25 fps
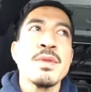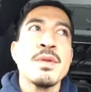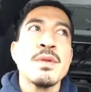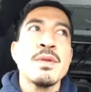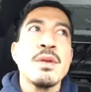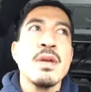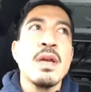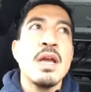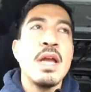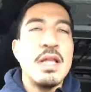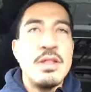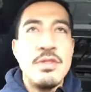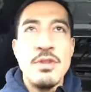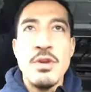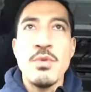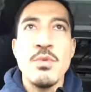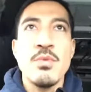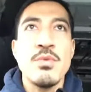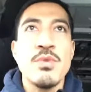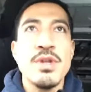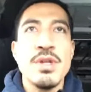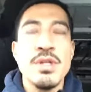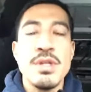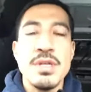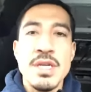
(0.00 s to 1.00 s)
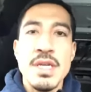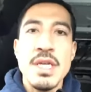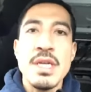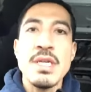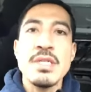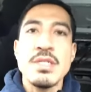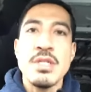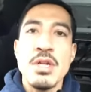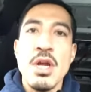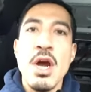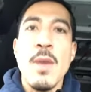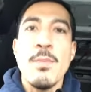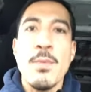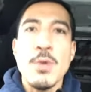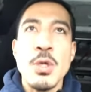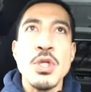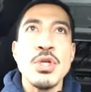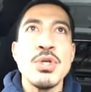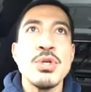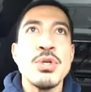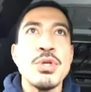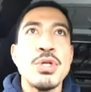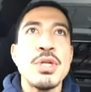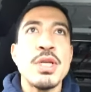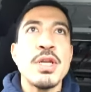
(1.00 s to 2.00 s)
And there really is an
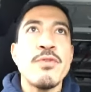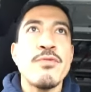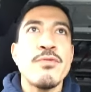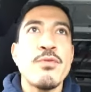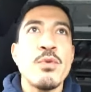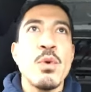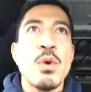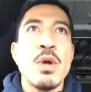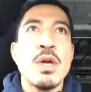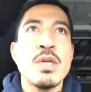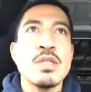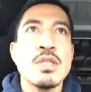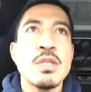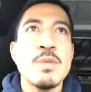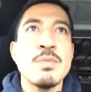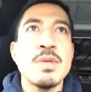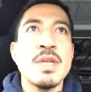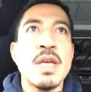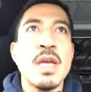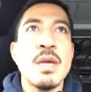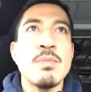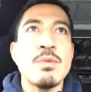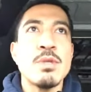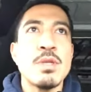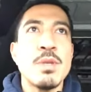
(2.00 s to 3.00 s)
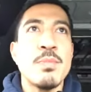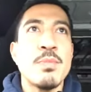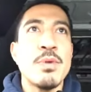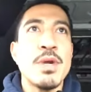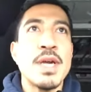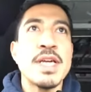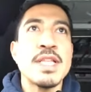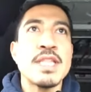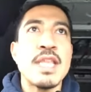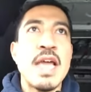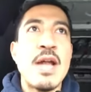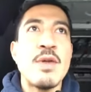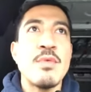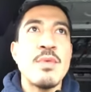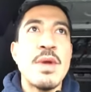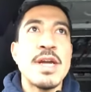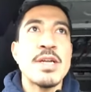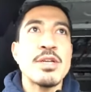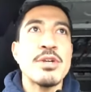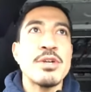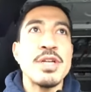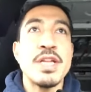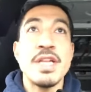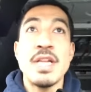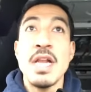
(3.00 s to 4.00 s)
opportunity for us to be able to break that record.
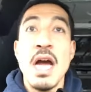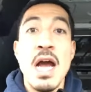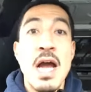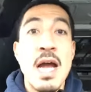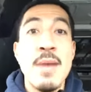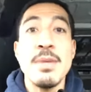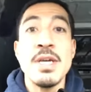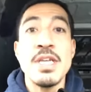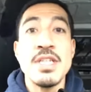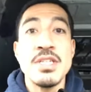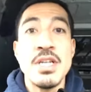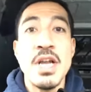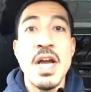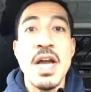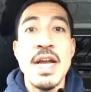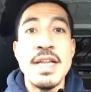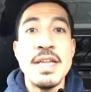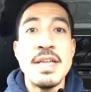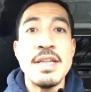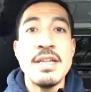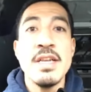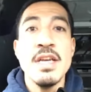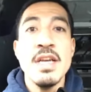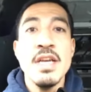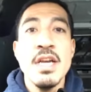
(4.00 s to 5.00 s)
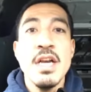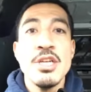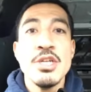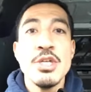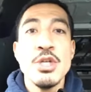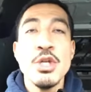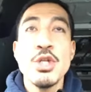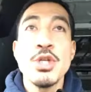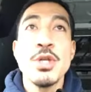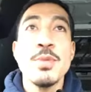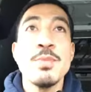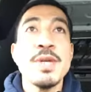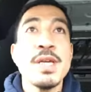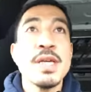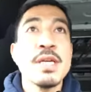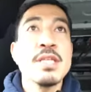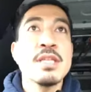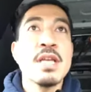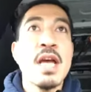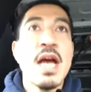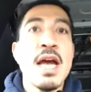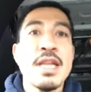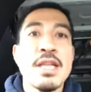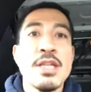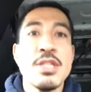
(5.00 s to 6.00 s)
And I'm excited. You should be
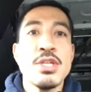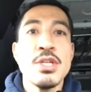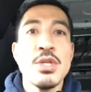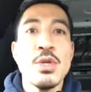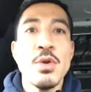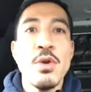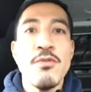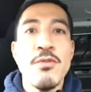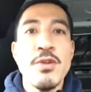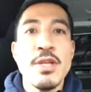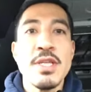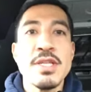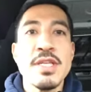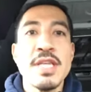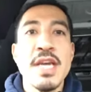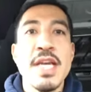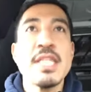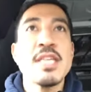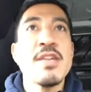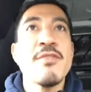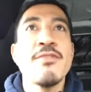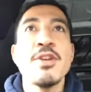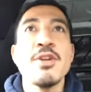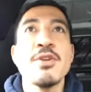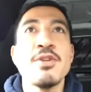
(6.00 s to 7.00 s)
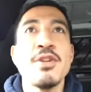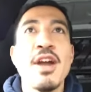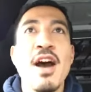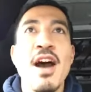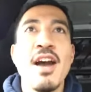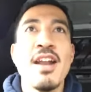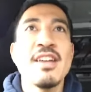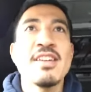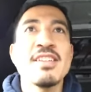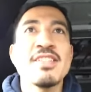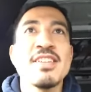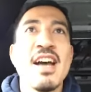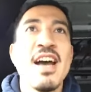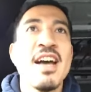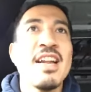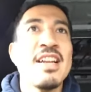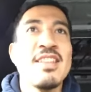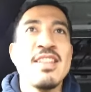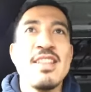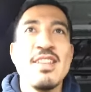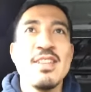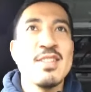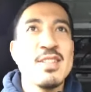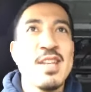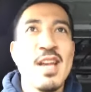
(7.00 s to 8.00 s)
excited too. If it's a case if you're not excited, then
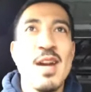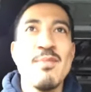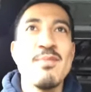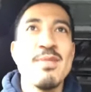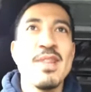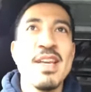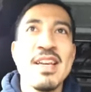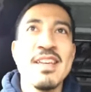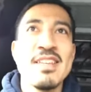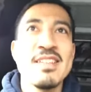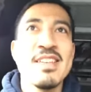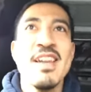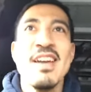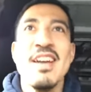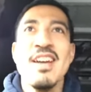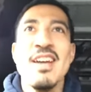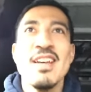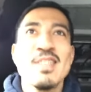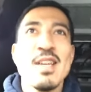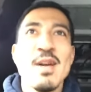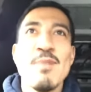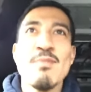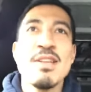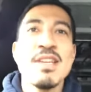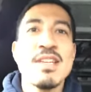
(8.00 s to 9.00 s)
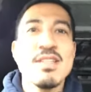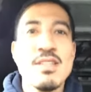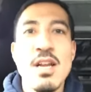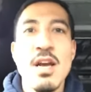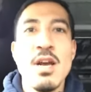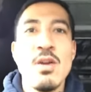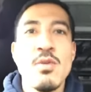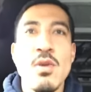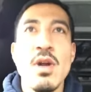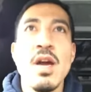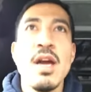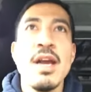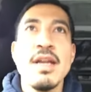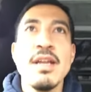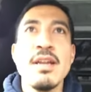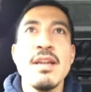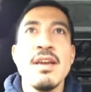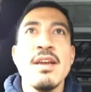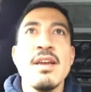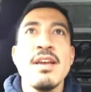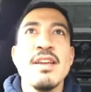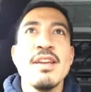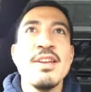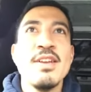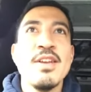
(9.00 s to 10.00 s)
something's not right.
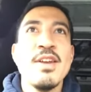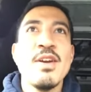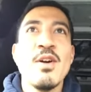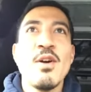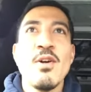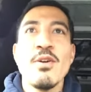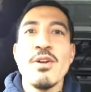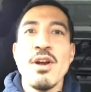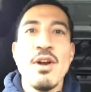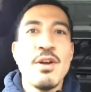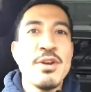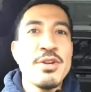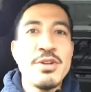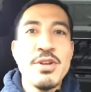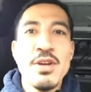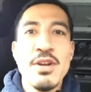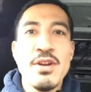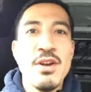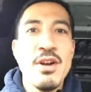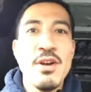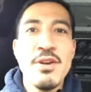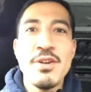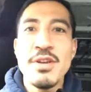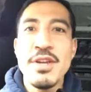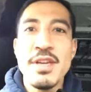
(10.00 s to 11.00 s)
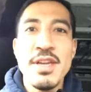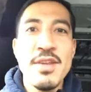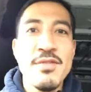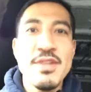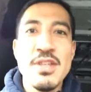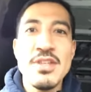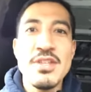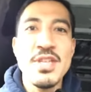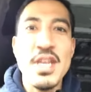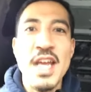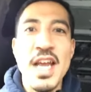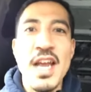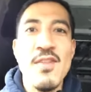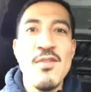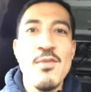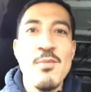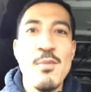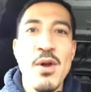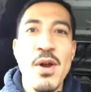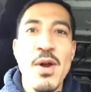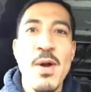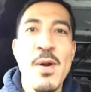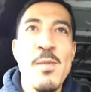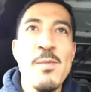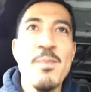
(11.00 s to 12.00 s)
You know, are you even saved,
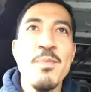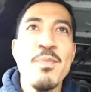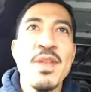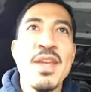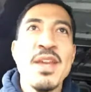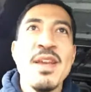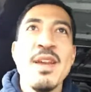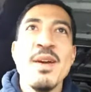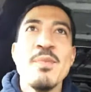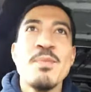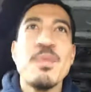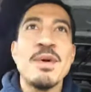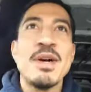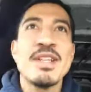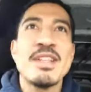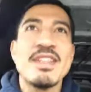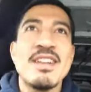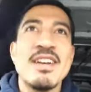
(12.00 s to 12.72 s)
bro? But